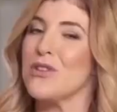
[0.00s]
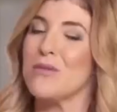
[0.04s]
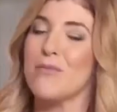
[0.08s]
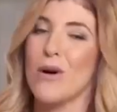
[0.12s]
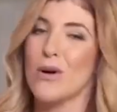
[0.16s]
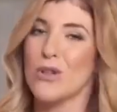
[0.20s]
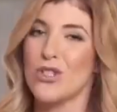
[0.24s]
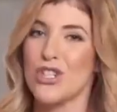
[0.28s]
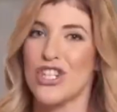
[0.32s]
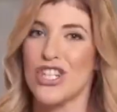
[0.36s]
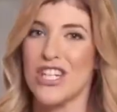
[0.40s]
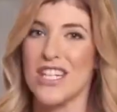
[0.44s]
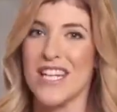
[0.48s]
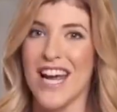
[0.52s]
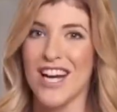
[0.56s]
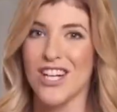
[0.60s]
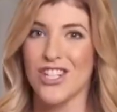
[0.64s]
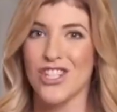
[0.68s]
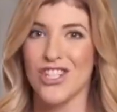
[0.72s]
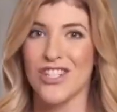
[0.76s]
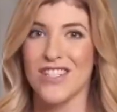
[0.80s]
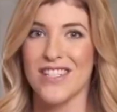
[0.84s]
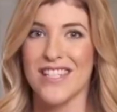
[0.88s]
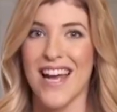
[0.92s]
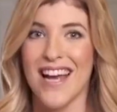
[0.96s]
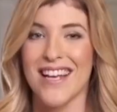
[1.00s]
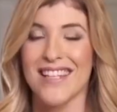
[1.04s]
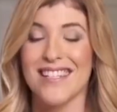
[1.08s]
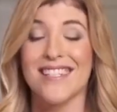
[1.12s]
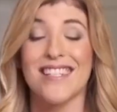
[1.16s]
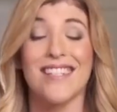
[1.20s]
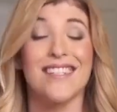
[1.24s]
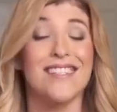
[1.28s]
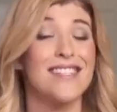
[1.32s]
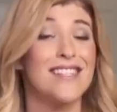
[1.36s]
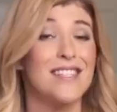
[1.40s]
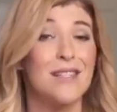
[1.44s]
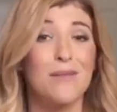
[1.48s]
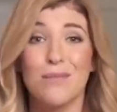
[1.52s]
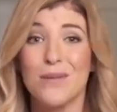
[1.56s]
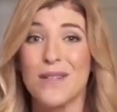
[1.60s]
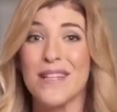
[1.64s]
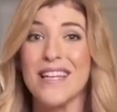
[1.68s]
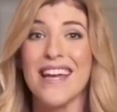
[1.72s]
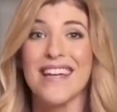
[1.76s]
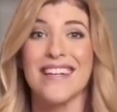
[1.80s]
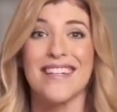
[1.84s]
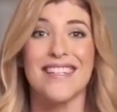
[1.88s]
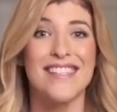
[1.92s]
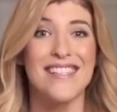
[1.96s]
the motion detection test is
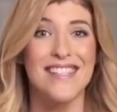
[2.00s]
simply an